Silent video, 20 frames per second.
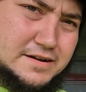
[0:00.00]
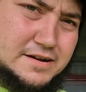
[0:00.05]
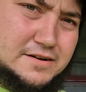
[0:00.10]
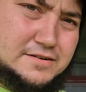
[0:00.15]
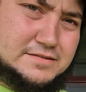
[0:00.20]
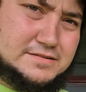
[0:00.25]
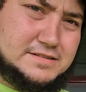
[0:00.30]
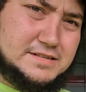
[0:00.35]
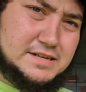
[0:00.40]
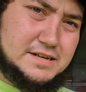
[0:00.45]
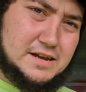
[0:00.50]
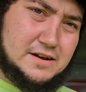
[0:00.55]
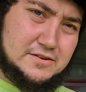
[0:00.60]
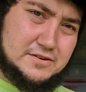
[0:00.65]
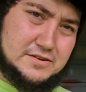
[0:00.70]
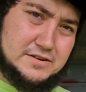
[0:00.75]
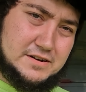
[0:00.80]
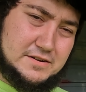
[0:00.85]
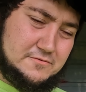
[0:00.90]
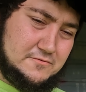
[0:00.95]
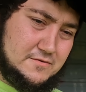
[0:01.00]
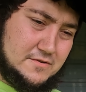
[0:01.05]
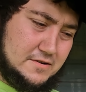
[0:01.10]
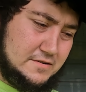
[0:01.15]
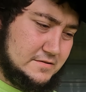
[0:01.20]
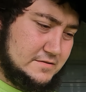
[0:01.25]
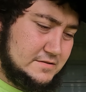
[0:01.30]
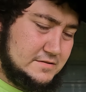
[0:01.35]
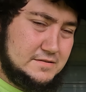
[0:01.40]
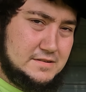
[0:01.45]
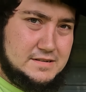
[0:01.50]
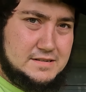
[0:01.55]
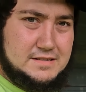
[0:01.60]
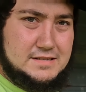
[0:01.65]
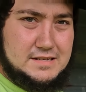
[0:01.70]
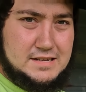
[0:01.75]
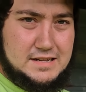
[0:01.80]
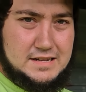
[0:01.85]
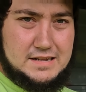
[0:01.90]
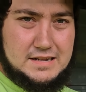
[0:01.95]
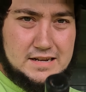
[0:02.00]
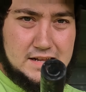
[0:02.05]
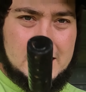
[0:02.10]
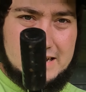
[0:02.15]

Y'all can see how good it works. Like I said,